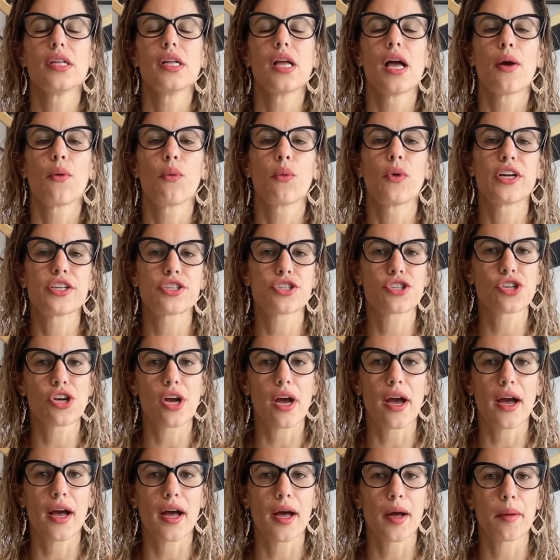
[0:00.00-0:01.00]
which
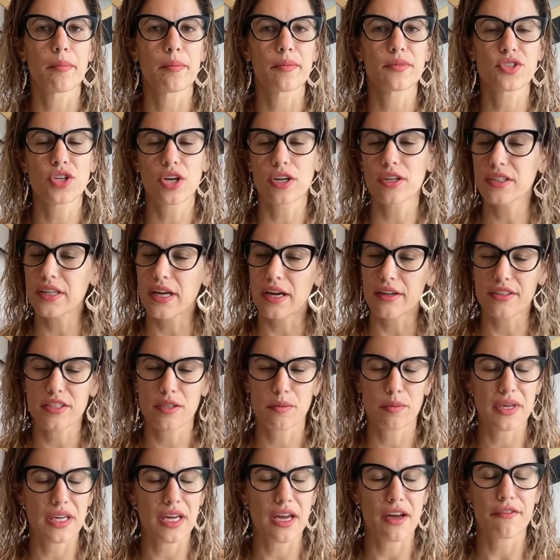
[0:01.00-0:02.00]
um, turned out to
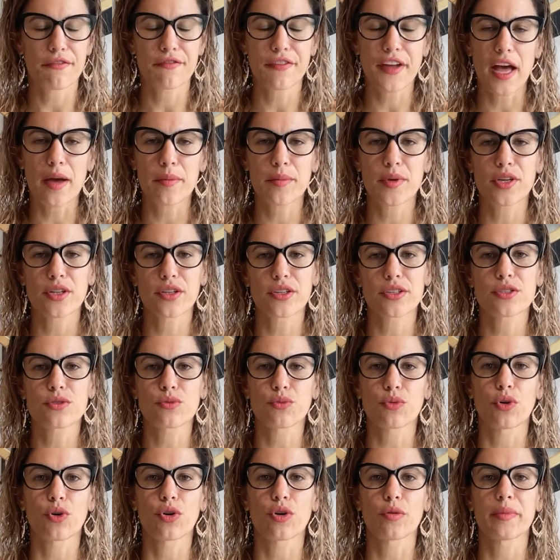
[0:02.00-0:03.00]
be a fabulous
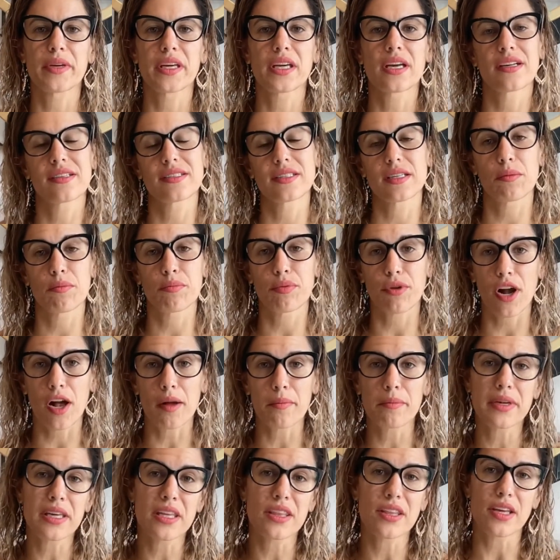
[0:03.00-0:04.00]
role because it brought
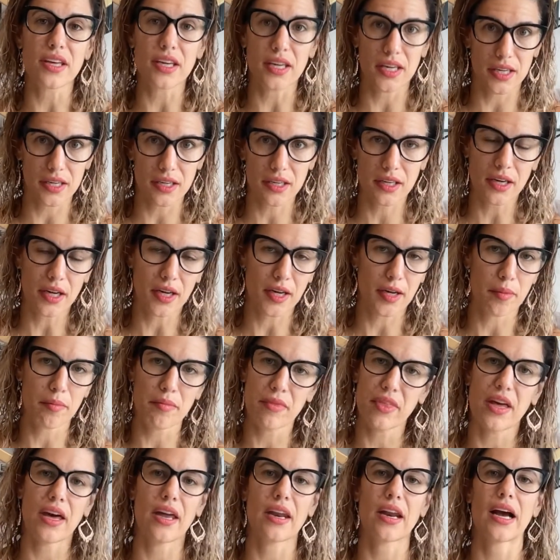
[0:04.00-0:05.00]
me the income
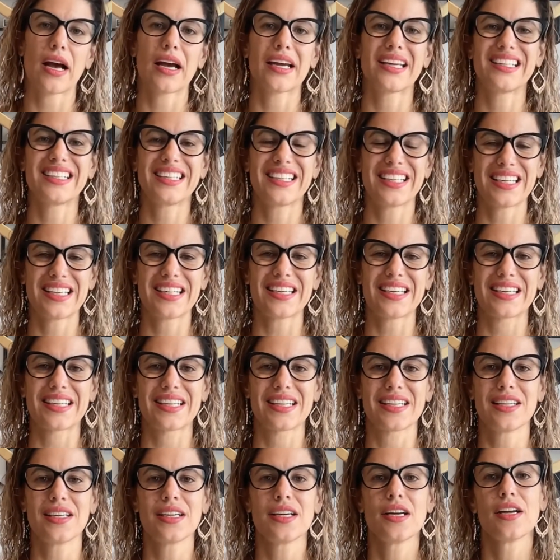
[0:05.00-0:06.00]
that I
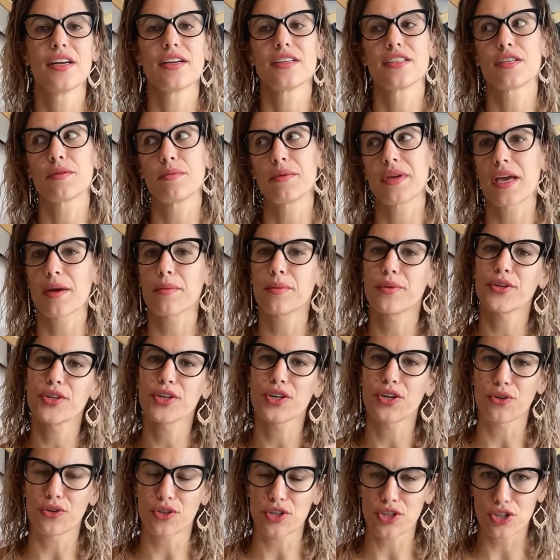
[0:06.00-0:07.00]
needed to be able to
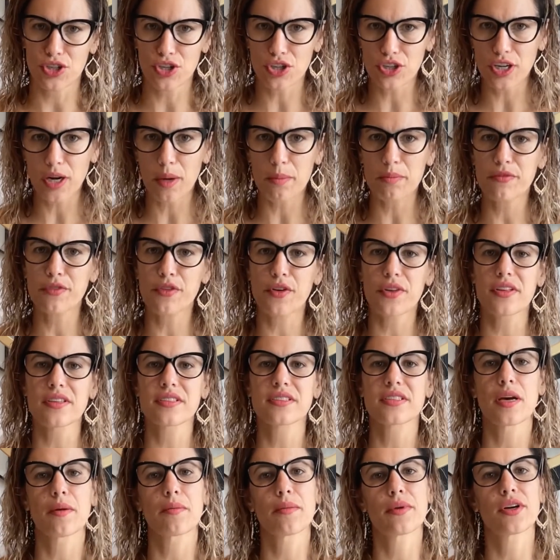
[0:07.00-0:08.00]
go to Europe for the
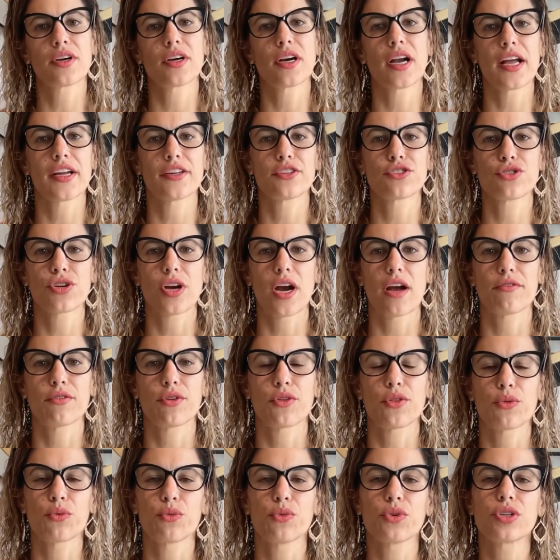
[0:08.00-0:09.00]
summer and travel the
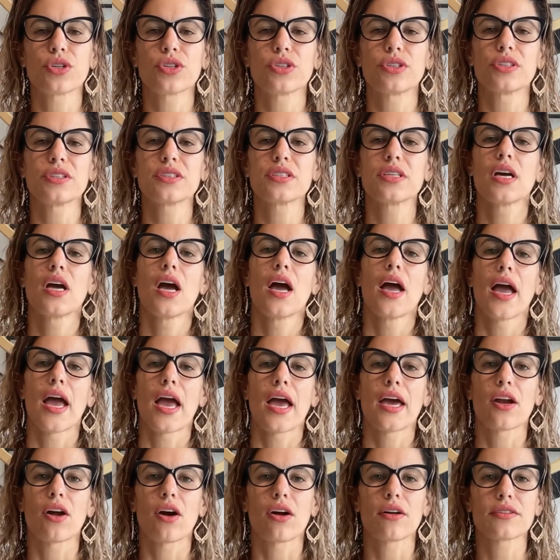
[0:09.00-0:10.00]
world. It
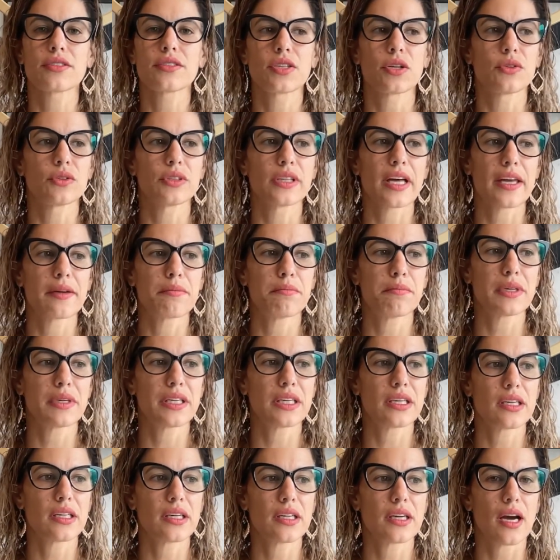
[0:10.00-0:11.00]
also led
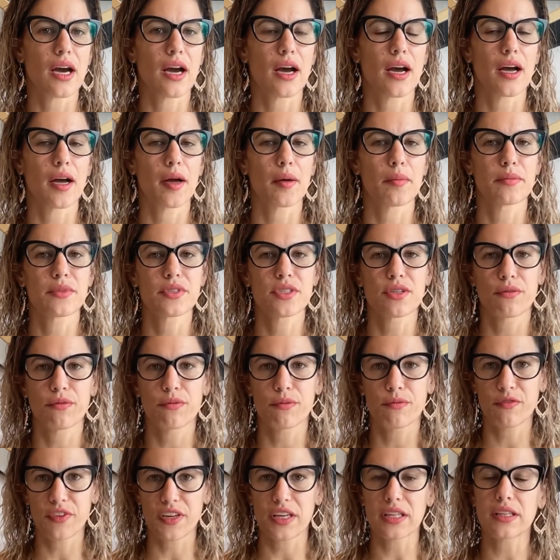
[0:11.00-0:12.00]
me um, to
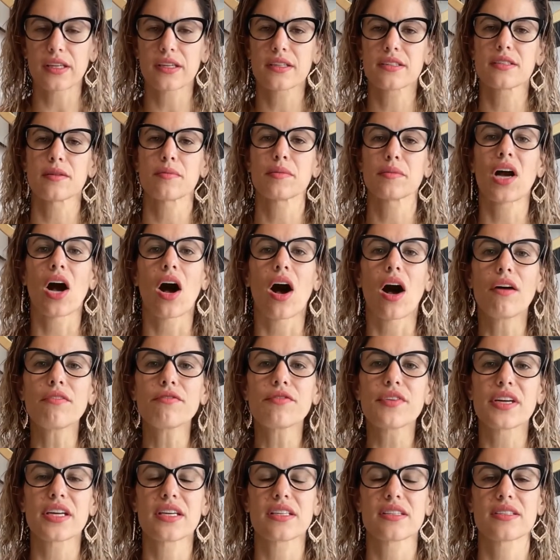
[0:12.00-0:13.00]
feeling some
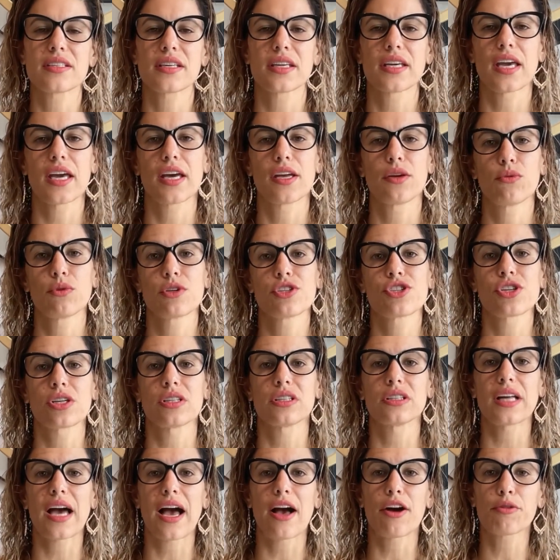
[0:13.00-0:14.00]
confidence again, which
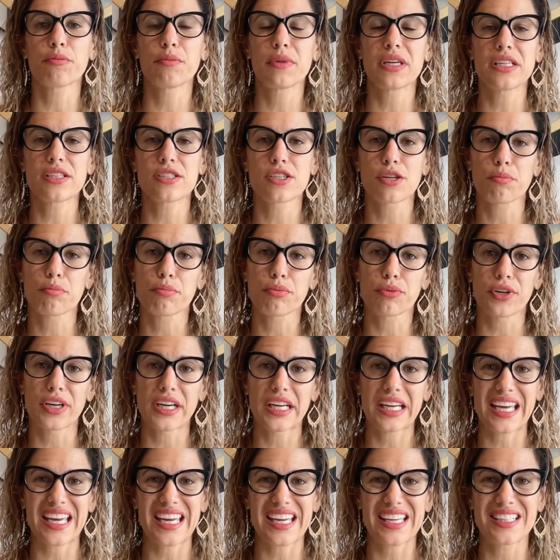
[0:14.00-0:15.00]
allowed me to bring
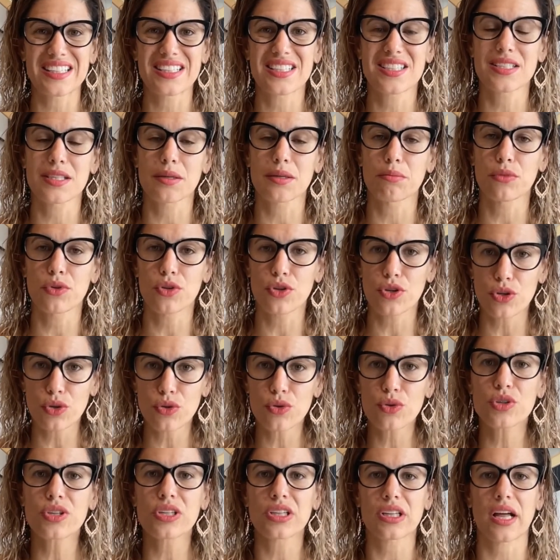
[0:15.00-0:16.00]
in some new
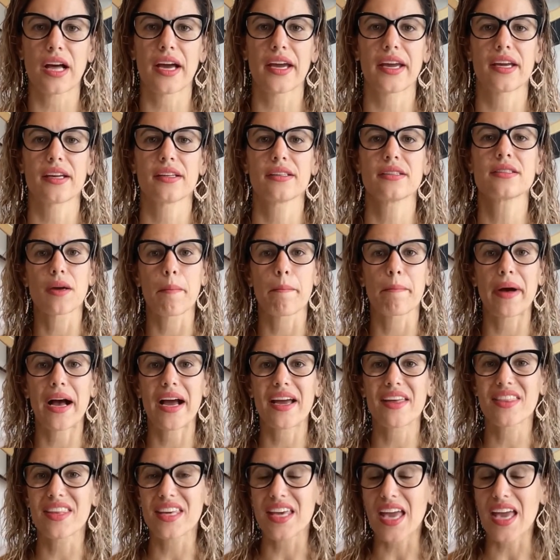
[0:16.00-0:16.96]
clients. By the